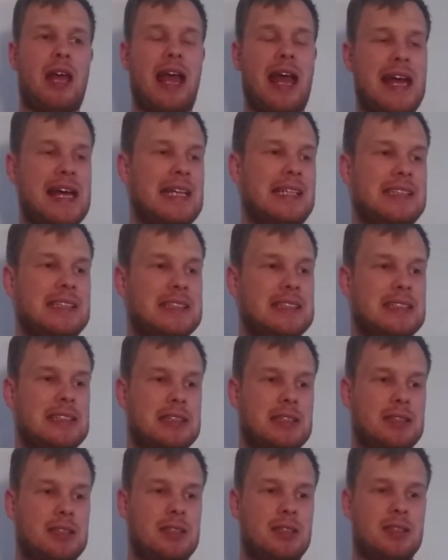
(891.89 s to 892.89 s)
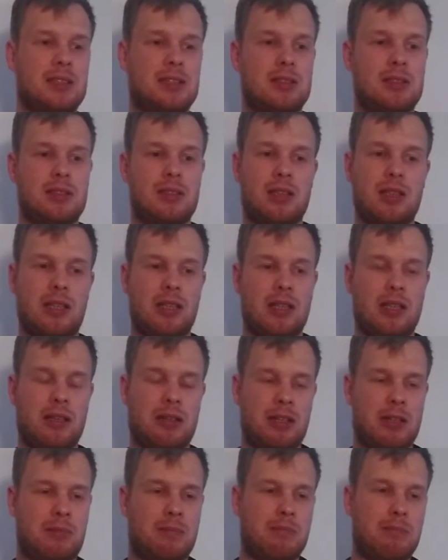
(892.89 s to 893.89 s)
and
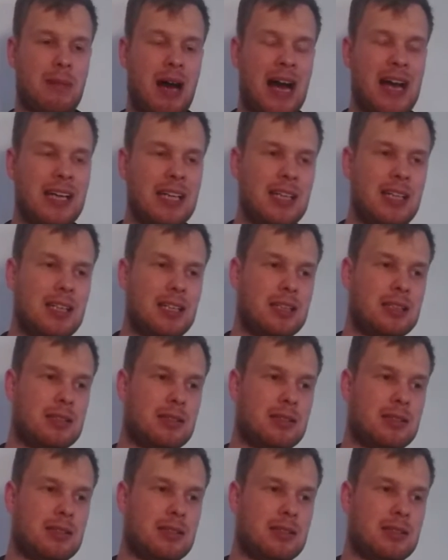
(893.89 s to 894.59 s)
in my